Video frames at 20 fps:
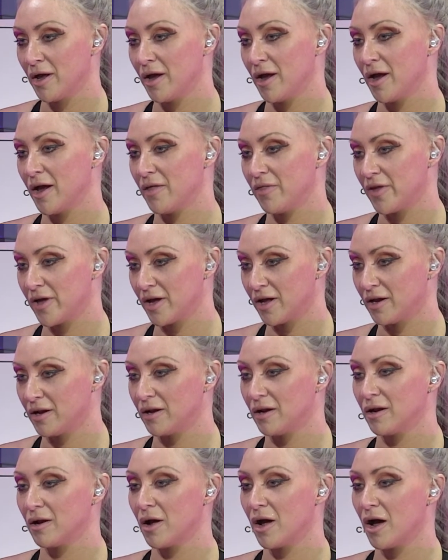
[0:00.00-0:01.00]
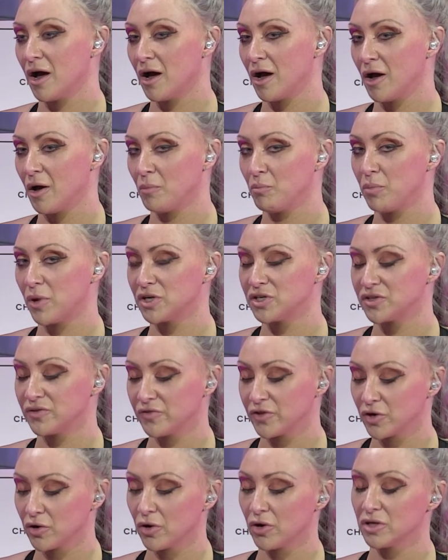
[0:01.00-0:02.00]
And then a bunch of the
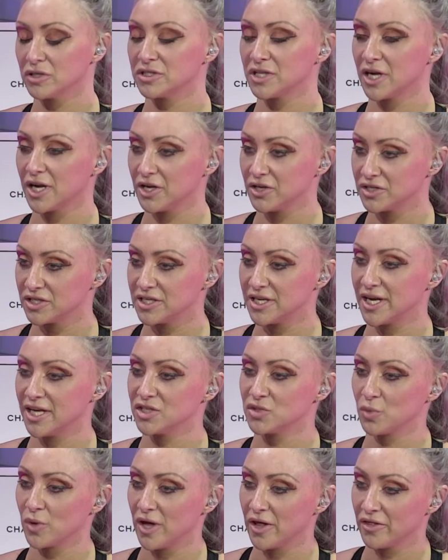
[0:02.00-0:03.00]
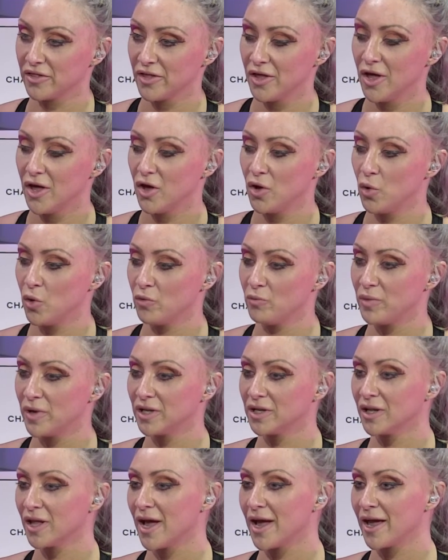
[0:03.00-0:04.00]
girls that I used to dance with who have been
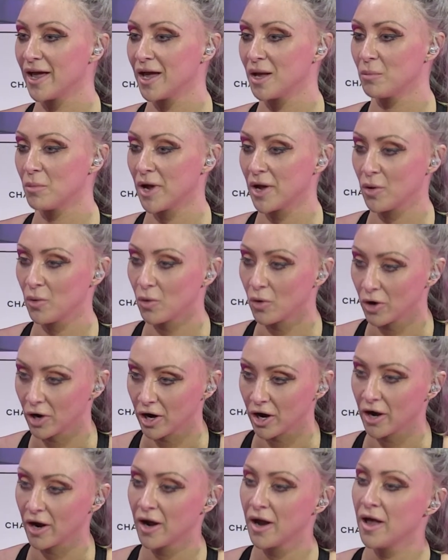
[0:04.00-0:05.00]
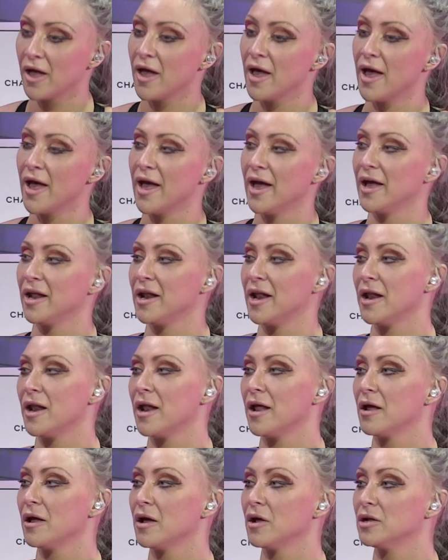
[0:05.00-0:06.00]
like in my corner and
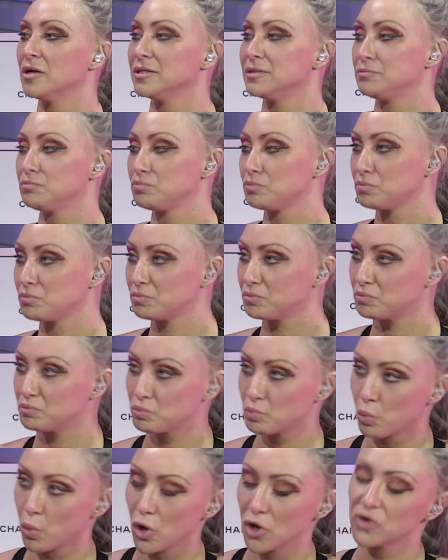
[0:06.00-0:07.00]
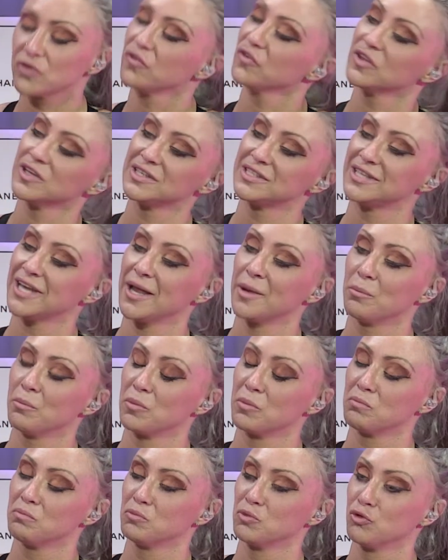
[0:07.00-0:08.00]
worked for the same
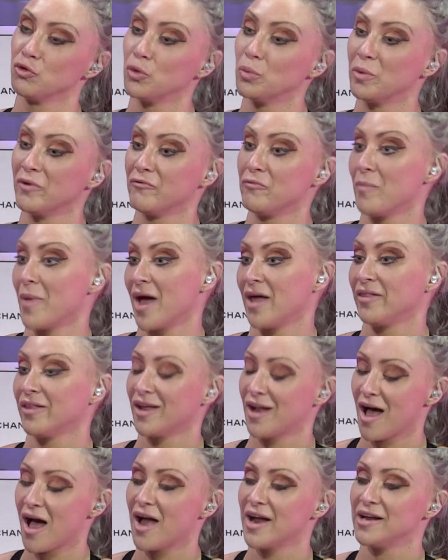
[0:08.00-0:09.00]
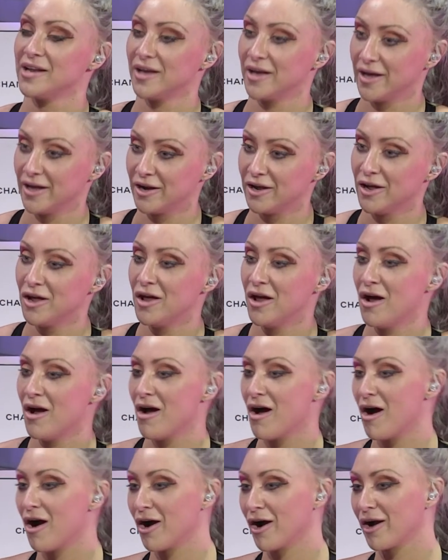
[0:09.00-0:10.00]
group of men that I did
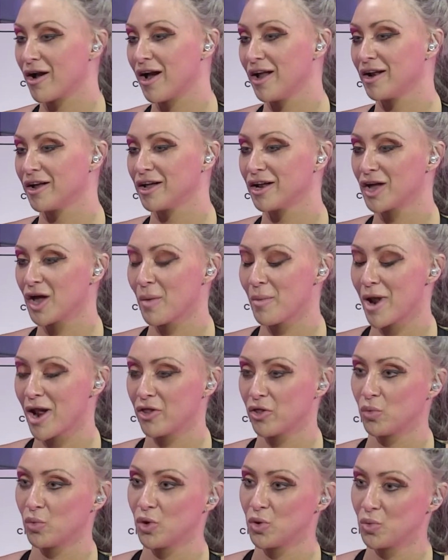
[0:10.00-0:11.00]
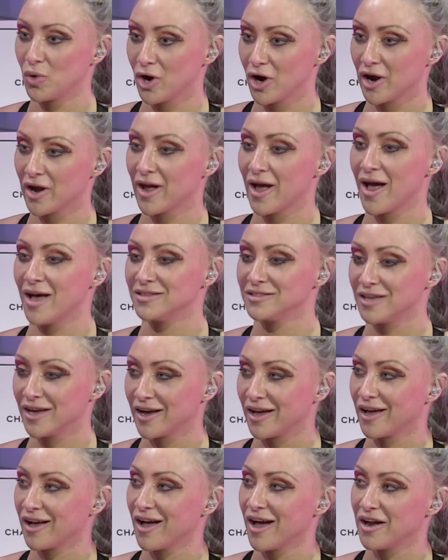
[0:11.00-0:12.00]
are kind of going to come out of the woodwork as like
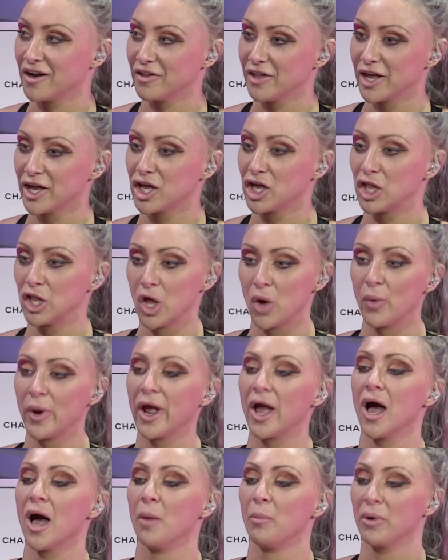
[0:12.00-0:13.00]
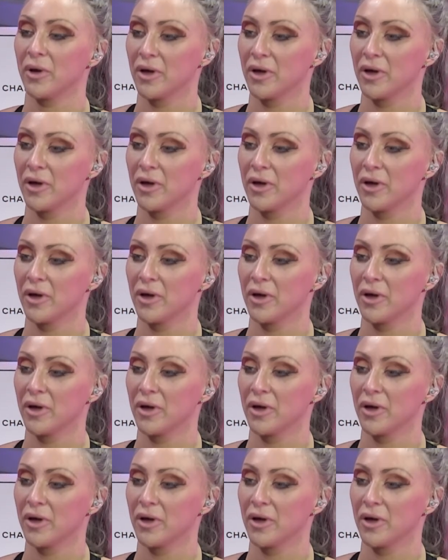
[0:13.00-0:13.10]
a kind of like glowing up